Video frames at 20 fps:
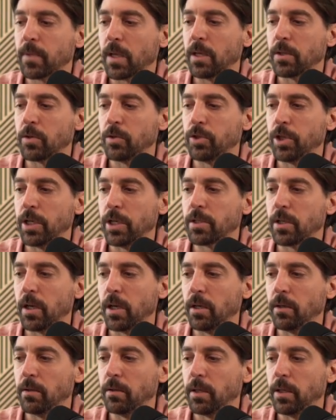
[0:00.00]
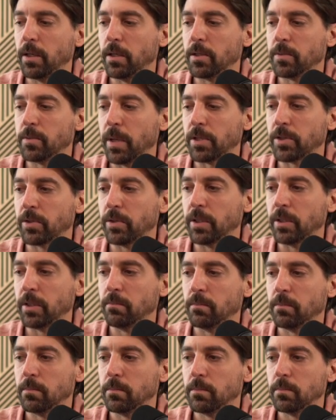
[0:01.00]
So JSON is basically
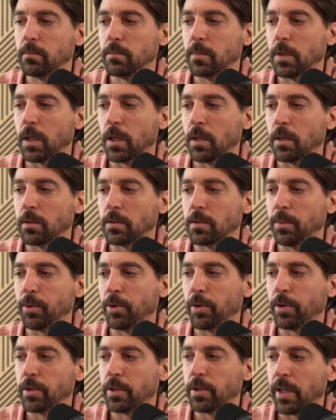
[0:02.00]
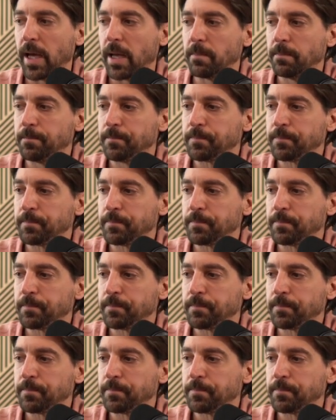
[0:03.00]
similar to that.